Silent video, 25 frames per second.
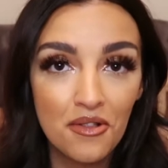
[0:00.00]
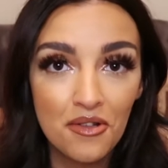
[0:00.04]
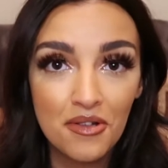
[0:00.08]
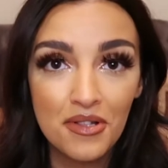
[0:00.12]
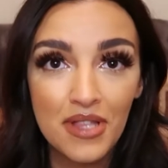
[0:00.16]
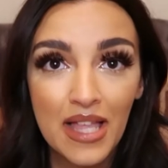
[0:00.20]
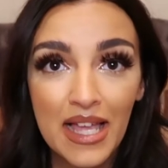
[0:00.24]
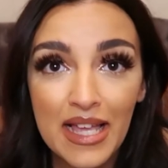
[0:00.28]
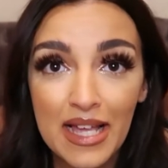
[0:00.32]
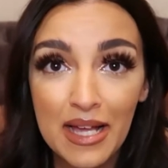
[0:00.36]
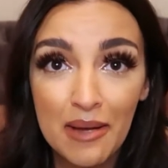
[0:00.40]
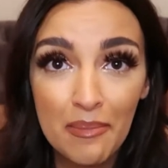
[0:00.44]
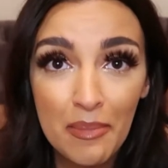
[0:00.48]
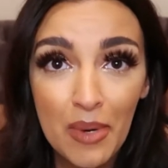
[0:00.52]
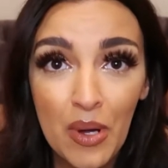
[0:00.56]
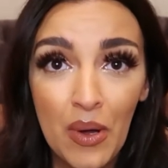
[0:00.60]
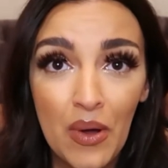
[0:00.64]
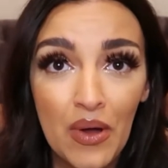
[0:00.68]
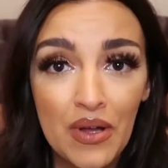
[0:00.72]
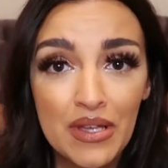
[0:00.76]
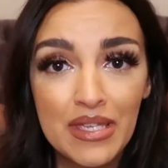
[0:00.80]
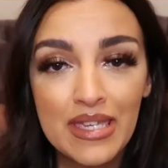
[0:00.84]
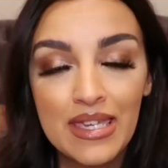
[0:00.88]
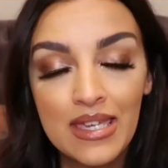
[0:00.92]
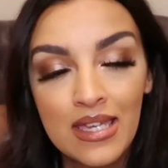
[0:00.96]
look like a
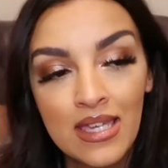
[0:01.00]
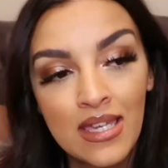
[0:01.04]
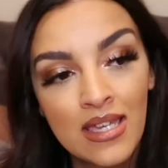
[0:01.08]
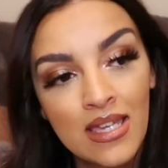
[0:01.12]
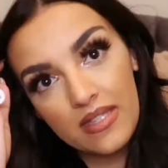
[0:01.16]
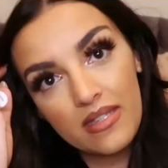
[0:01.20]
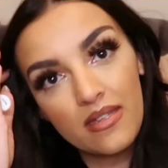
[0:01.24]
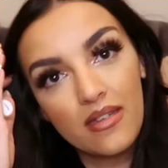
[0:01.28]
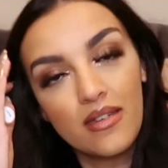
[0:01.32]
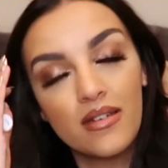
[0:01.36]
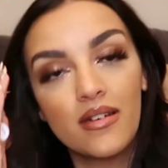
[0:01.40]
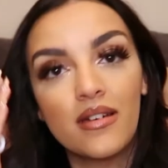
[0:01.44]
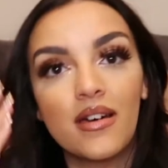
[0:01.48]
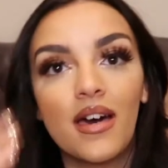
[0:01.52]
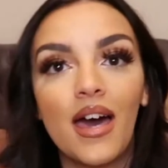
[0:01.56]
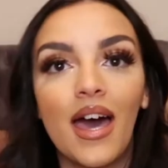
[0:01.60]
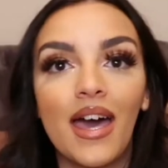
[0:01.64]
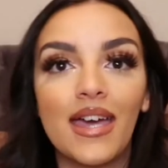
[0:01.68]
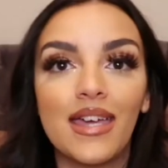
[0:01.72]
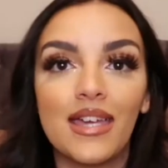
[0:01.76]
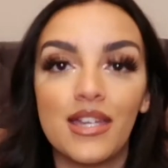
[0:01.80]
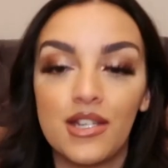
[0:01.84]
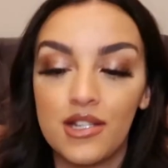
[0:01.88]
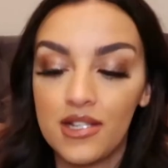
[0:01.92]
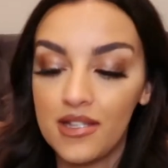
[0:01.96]
boy. So
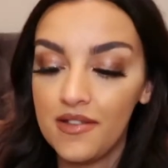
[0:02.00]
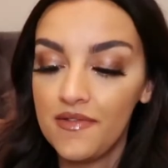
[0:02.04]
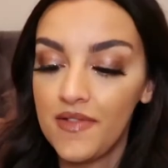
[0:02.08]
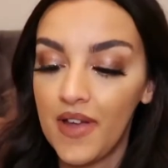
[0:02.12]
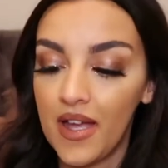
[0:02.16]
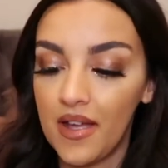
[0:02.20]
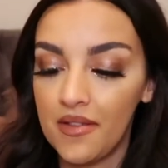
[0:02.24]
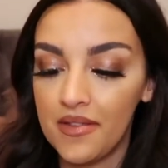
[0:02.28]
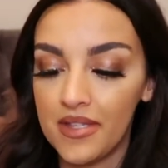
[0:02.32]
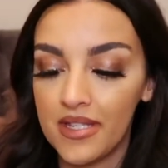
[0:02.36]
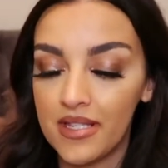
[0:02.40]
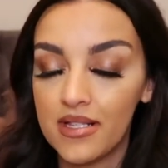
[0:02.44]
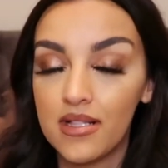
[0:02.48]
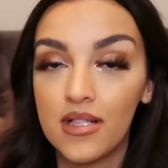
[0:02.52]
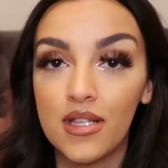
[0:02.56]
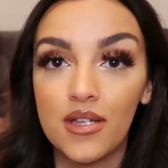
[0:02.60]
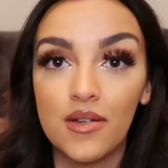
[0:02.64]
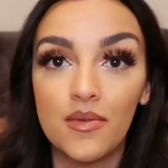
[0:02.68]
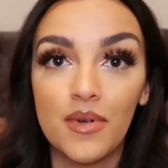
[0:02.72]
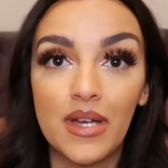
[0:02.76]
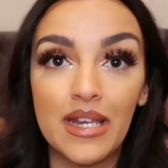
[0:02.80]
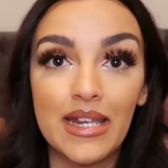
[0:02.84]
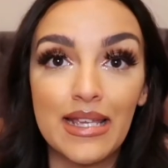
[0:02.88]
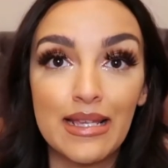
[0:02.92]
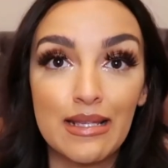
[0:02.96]
I actually found this
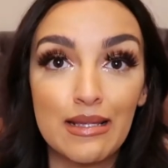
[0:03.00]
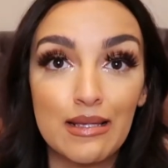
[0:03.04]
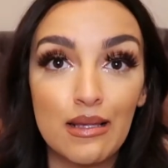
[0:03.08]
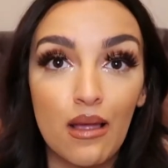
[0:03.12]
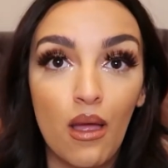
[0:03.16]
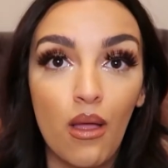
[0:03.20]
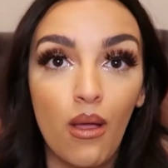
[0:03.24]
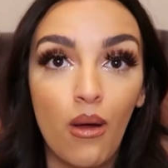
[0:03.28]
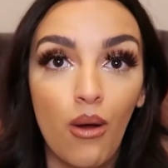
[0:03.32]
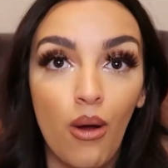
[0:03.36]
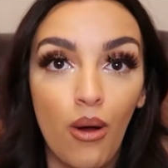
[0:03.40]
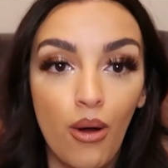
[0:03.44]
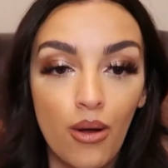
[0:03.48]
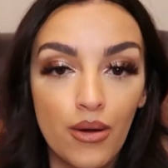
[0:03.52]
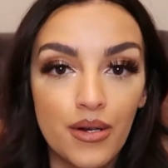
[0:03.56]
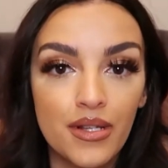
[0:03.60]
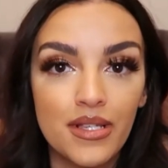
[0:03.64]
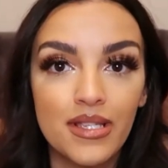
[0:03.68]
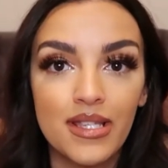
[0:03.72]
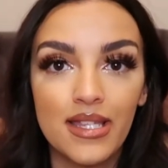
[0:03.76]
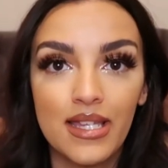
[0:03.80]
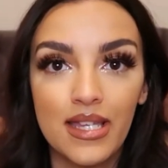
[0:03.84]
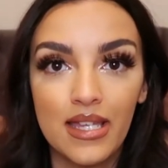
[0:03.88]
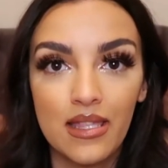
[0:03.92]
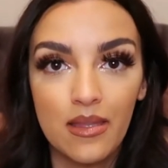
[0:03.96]
glue, and it's
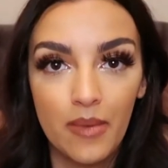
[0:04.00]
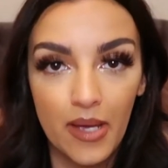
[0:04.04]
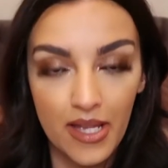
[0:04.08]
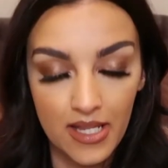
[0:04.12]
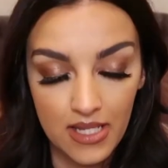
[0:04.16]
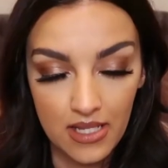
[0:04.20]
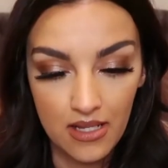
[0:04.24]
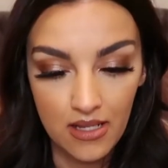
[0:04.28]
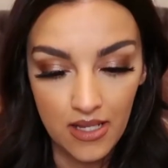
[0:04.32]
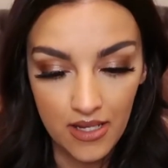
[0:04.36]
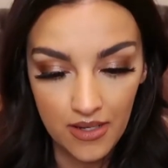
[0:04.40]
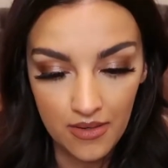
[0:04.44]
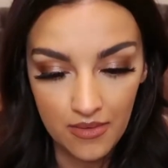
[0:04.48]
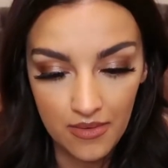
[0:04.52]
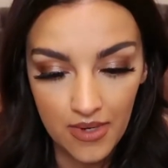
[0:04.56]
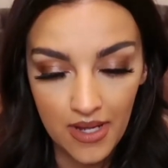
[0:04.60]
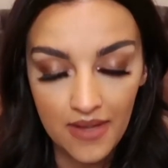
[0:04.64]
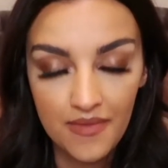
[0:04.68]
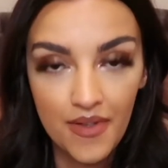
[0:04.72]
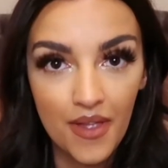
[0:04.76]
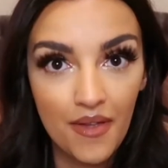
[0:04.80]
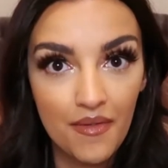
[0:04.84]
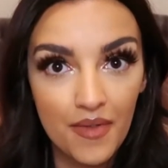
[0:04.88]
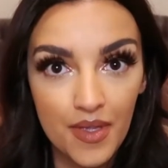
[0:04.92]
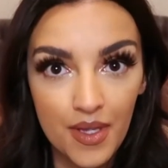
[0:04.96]
honestly the best glue
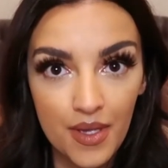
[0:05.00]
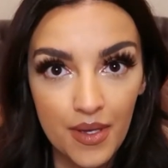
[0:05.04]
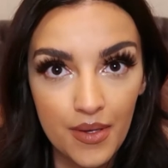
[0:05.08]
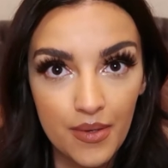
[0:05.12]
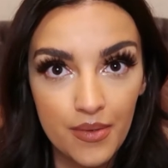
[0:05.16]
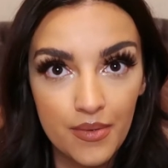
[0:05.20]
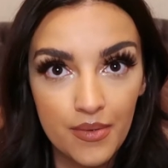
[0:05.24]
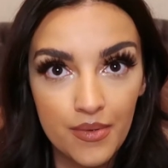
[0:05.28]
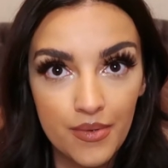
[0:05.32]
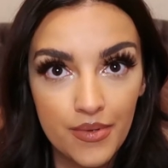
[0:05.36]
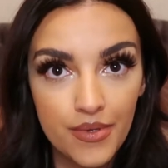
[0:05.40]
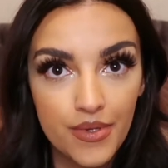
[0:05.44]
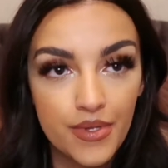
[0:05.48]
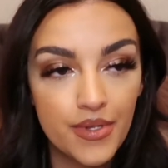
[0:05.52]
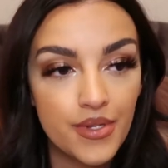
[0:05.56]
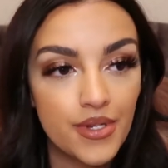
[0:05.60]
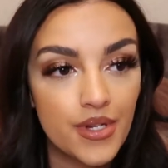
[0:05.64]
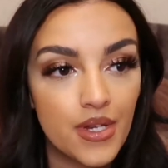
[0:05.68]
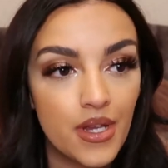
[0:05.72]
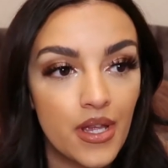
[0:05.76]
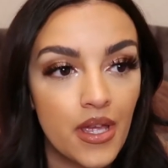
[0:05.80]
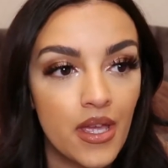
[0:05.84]
I've ever used.